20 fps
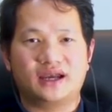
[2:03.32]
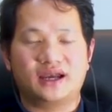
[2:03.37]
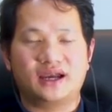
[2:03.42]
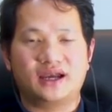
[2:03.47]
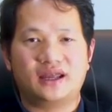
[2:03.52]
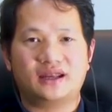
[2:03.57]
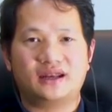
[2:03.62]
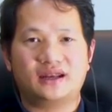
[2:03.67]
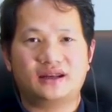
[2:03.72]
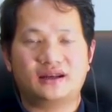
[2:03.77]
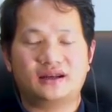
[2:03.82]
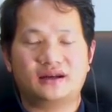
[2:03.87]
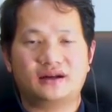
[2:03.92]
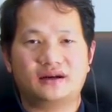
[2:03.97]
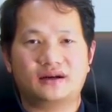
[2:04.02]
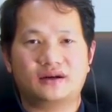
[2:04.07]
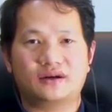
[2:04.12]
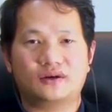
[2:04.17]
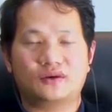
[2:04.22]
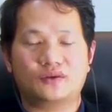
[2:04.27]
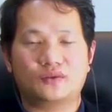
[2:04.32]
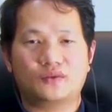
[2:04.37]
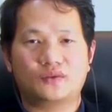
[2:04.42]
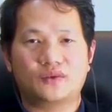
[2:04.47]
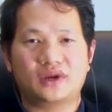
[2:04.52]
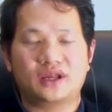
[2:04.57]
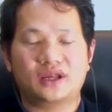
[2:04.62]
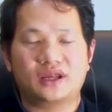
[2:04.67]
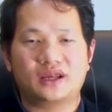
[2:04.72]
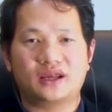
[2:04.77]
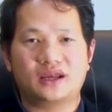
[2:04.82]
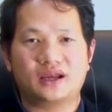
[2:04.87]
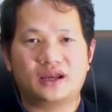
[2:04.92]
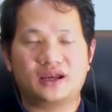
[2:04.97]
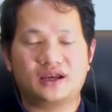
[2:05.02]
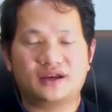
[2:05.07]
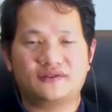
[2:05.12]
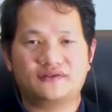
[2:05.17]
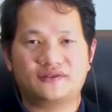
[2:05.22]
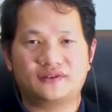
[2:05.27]
and we
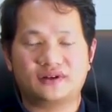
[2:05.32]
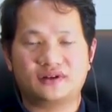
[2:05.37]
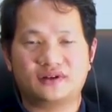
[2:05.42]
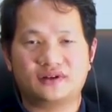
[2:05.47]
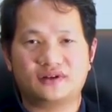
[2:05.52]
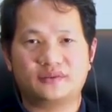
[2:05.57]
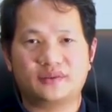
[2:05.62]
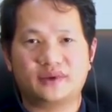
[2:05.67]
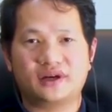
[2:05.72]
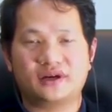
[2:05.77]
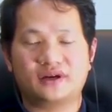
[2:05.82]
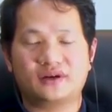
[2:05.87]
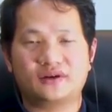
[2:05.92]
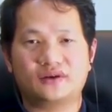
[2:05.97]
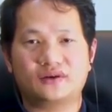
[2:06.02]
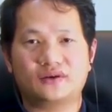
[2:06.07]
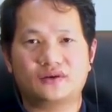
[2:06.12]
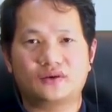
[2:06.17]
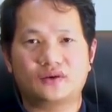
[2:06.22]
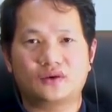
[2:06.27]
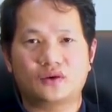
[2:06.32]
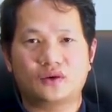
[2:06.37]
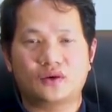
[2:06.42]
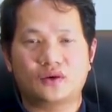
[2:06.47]
have about